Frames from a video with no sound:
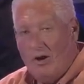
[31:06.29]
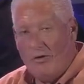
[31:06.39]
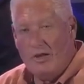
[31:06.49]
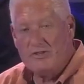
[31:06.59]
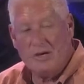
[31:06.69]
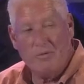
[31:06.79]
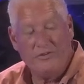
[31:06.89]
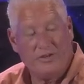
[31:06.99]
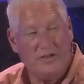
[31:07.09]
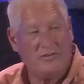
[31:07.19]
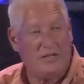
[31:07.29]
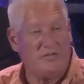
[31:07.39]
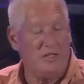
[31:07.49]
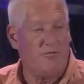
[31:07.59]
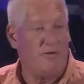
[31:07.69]
Or then someone says, I
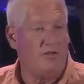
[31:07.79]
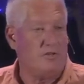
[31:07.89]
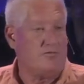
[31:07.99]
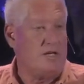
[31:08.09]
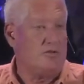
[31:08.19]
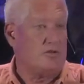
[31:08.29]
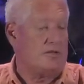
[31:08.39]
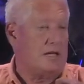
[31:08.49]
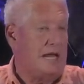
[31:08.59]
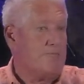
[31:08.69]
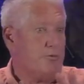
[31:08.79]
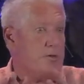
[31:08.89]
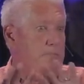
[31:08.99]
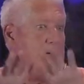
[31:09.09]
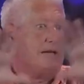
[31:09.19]
see the face of Jesus that came
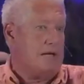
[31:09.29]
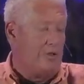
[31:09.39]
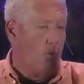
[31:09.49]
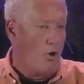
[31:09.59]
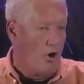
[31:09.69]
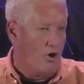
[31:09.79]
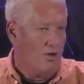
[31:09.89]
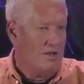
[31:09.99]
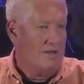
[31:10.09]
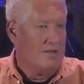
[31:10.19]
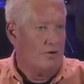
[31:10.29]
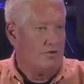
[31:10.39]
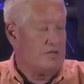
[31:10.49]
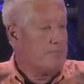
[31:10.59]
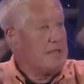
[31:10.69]
through the paint on the wall,
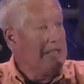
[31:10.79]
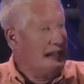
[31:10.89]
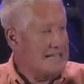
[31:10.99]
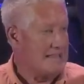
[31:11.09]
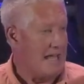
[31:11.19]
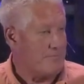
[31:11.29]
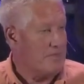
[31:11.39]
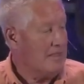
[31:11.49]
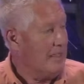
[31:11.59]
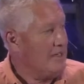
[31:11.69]
or something like that.